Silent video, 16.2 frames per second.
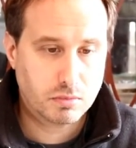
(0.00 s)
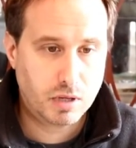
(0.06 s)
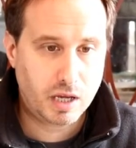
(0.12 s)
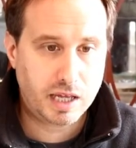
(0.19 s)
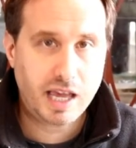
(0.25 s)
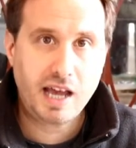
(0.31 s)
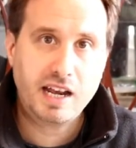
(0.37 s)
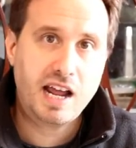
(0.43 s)

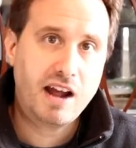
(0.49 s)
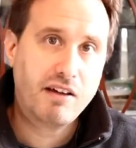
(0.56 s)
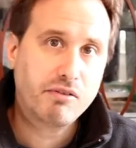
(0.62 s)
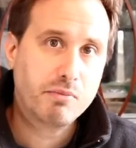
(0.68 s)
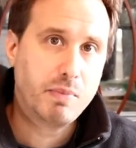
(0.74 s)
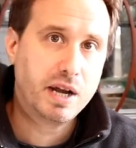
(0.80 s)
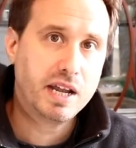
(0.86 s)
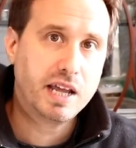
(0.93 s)
again,
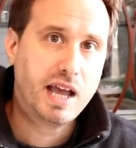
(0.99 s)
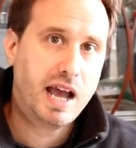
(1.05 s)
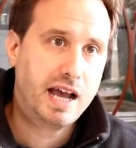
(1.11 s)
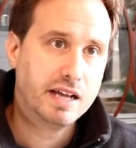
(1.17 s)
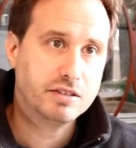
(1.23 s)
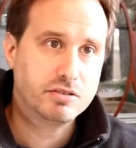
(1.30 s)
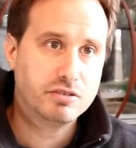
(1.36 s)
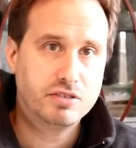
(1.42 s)
everybody
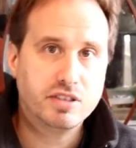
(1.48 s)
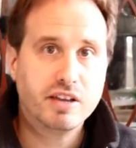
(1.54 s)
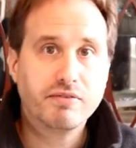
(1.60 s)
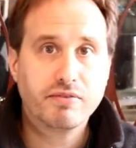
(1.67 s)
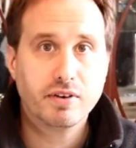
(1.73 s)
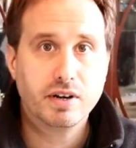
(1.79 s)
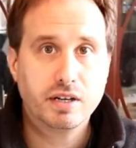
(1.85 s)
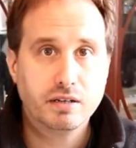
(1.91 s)
has
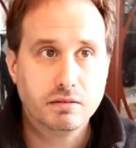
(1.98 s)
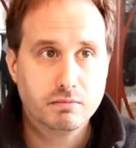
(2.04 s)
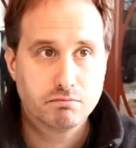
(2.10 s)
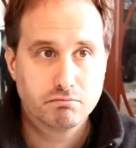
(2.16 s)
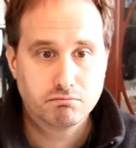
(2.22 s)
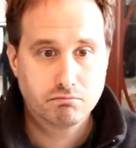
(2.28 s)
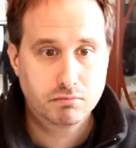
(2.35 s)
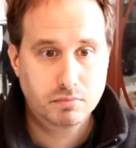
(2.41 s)
different
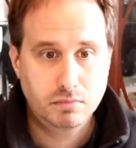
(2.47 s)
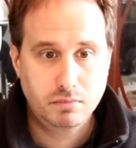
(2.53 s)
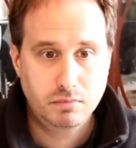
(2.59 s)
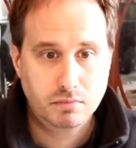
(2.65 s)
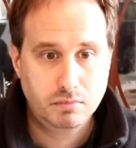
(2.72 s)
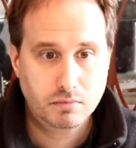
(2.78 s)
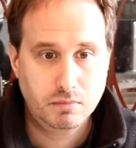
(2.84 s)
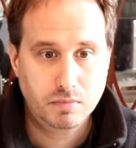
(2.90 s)

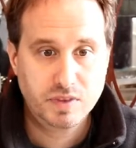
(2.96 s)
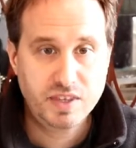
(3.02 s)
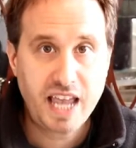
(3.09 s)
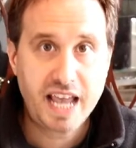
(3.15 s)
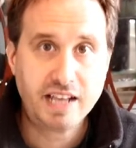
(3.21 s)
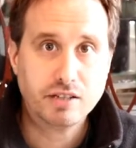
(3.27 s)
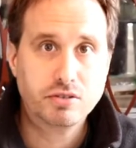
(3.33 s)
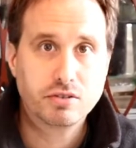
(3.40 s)

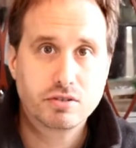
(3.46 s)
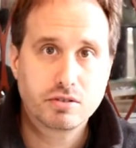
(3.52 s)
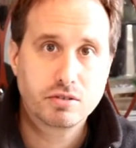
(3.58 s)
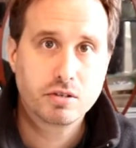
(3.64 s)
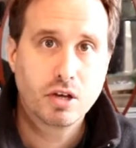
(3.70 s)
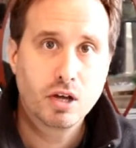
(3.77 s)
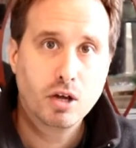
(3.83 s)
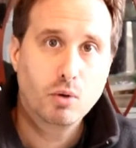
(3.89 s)

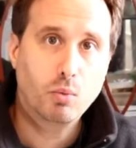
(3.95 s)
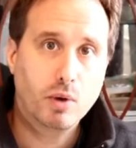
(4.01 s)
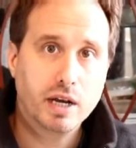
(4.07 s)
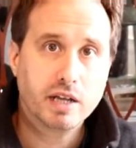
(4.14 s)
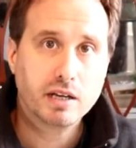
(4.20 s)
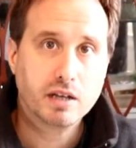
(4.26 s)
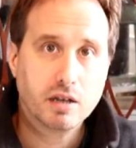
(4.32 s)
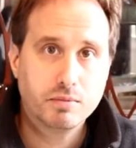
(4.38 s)
tastes when
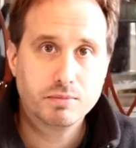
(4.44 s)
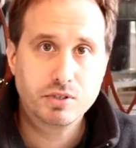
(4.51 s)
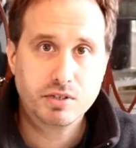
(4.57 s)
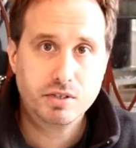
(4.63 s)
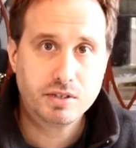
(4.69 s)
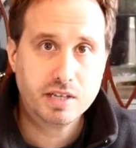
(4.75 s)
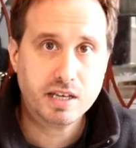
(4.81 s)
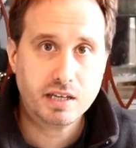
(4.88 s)
it comes
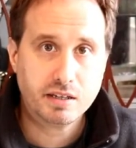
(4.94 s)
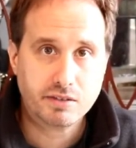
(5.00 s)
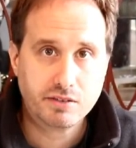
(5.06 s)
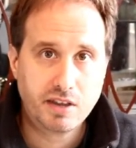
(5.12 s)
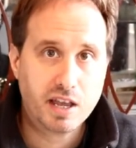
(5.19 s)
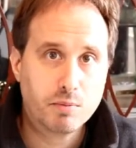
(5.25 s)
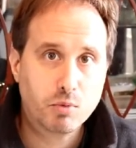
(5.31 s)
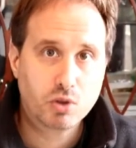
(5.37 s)
to tea.
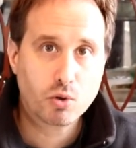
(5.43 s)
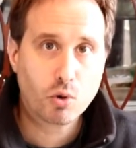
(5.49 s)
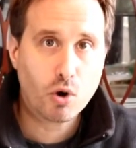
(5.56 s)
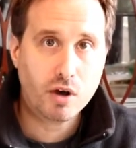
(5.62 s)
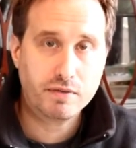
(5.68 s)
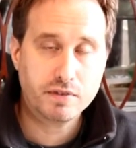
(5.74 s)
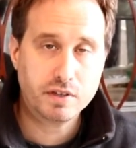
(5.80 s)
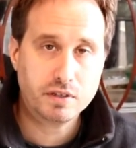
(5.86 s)
Same with
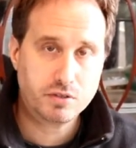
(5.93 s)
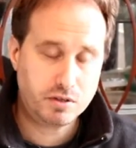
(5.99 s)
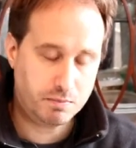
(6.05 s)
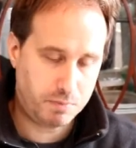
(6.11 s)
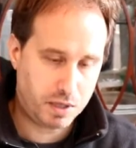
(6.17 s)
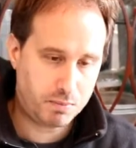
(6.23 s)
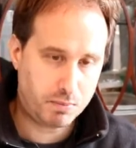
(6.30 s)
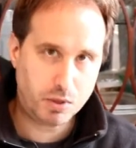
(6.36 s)
coffee. Some
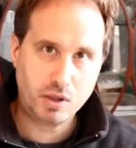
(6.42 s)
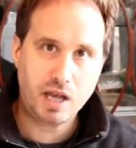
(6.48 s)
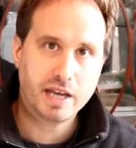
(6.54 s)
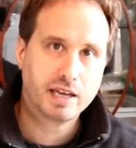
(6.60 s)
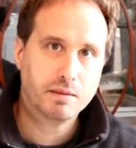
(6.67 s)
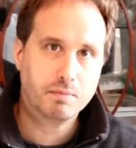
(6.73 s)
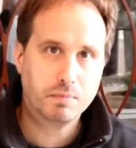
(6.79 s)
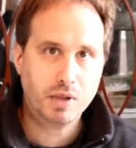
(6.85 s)
people
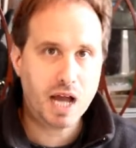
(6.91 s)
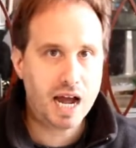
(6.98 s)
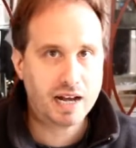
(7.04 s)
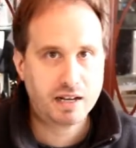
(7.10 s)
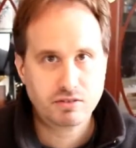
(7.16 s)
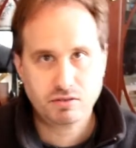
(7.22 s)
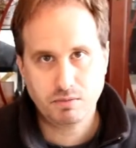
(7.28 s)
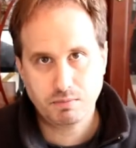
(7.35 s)
like it
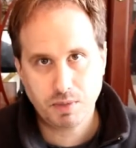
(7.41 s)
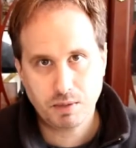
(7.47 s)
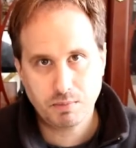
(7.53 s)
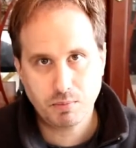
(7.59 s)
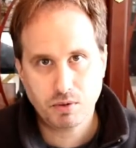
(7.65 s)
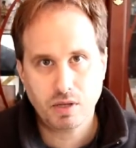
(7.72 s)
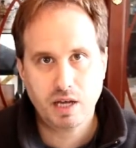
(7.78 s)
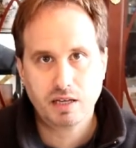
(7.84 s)
black, some
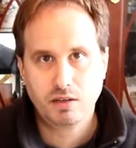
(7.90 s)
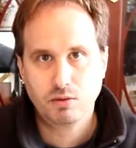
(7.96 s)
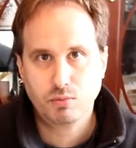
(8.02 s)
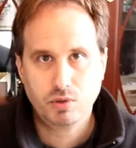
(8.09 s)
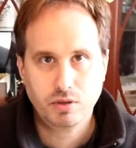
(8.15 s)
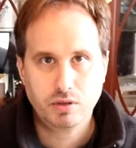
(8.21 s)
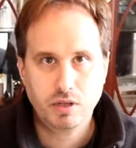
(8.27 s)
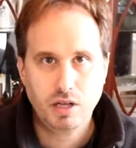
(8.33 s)
people like it
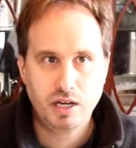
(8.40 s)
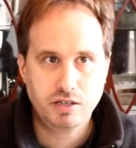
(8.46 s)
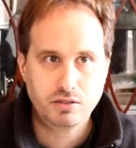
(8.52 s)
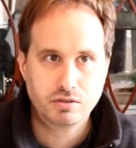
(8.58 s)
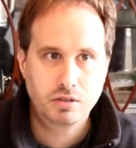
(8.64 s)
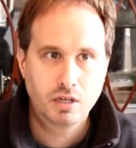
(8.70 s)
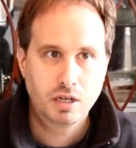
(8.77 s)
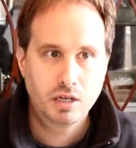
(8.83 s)
with a lot
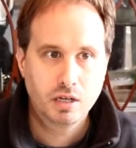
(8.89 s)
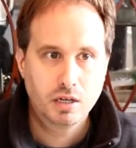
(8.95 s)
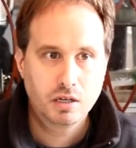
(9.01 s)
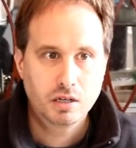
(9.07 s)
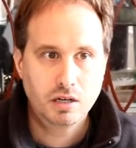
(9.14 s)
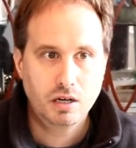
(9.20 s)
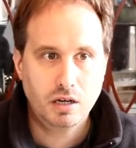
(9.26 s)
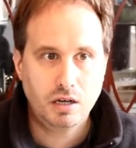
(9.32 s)

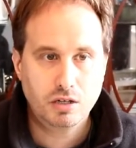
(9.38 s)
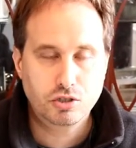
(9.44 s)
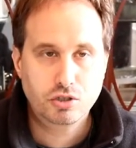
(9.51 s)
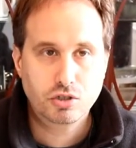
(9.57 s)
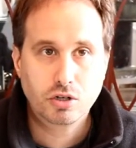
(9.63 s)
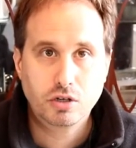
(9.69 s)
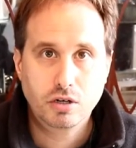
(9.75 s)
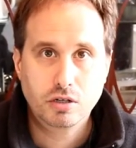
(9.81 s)
of
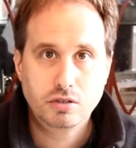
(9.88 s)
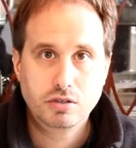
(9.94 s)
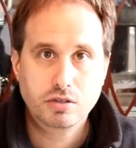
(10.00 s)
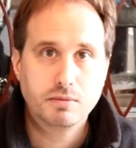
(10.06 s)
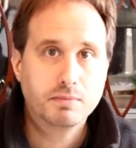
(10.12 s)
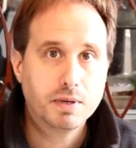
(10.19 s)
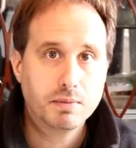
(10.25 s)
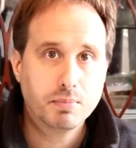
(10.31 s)
sugar,
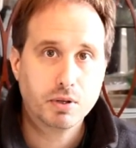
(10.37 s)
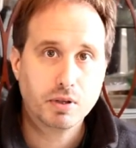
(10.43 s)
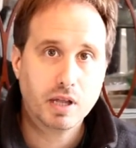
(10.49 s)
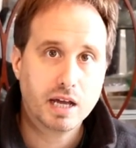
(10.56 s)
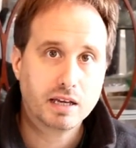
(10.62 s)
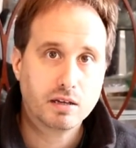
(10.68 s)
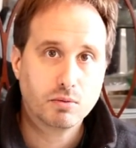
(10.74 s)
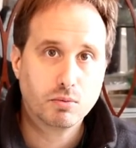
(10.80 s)
some people
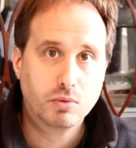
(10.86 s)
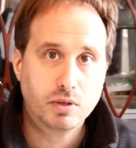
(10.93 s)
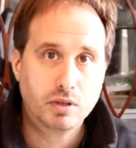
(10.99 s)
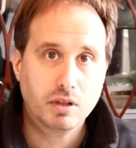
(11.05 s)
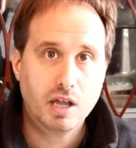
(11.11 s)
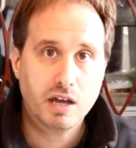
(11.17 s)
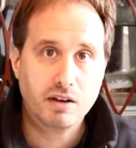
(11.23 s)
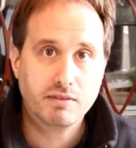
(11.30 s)
like it with a
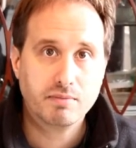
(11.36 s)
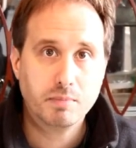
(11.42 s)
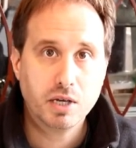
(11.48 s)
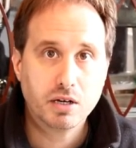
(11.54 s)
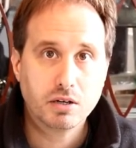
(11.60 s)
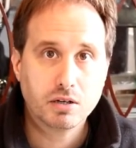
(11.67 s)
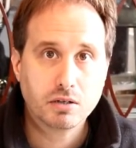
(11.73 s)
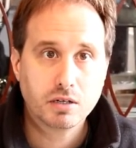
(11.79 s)
lot of
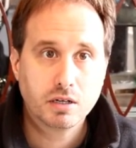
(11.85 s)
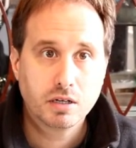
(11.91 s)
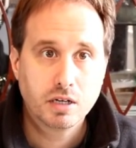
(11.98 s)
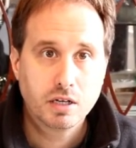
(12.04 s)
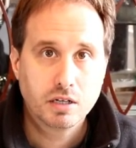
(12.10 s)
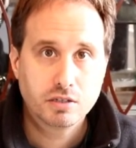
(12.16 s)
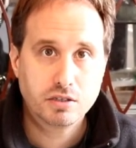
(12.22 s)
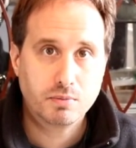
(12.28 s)
milk,
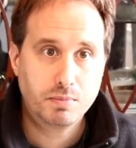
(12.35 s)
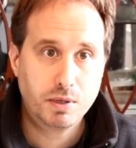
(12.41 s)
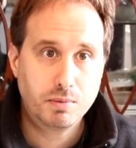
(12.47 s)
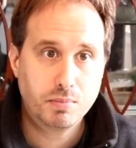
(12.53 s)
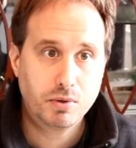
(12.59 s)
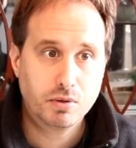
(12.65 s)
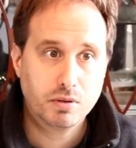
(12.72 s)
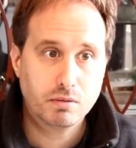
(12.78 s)
some
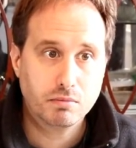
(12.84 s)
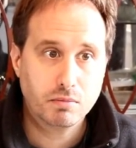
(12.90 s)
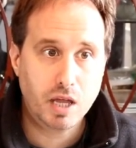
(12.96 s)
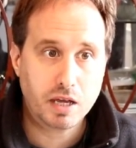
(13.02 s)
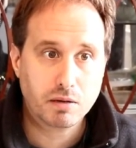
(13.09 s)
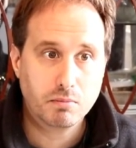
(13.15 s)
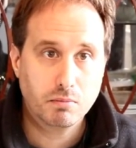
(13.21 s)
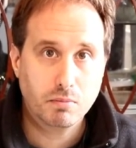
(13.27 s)
people
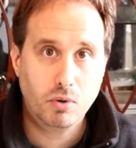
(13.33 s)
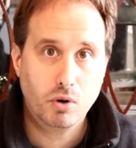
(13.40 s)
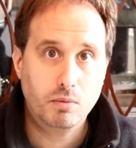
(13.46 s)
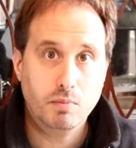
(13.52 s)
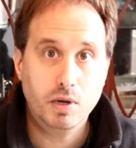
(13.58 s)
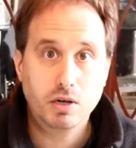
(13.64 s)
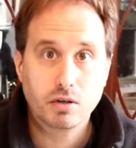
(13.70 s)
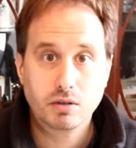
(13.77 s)
like more
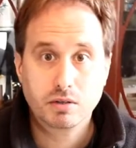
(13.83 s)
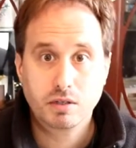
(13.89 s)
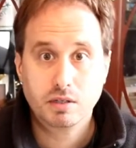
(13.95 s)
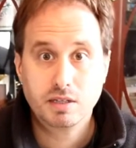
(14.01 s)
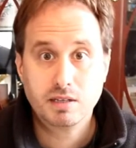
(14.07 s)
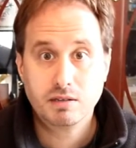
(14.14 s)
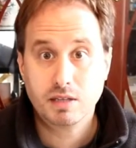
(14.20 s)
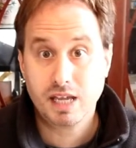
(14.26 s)
milk
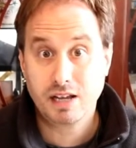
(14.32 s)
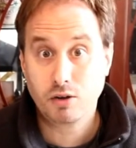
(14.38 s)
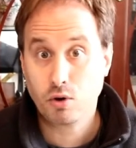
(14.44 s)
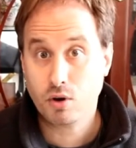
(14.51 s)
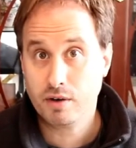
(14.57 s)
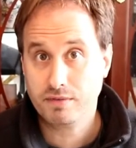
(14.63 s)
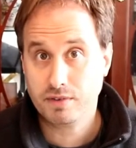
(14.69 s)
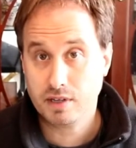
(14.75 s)
than
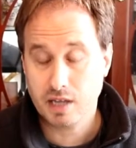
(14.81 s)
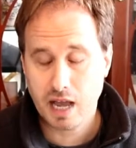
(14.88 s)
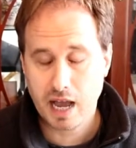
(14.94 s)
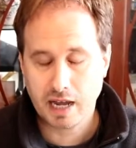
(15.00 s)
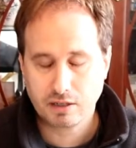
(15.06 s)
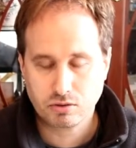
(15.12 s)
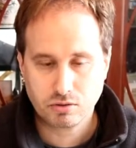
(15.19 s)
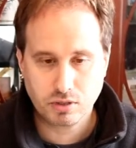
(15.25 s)
coffee
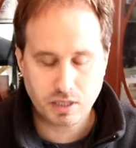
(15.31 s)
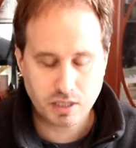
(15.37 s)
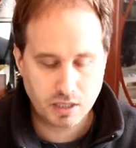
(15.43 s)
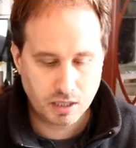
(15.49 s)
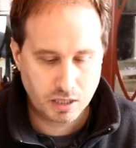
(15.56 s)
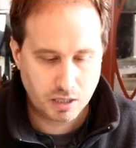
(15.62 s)
actually.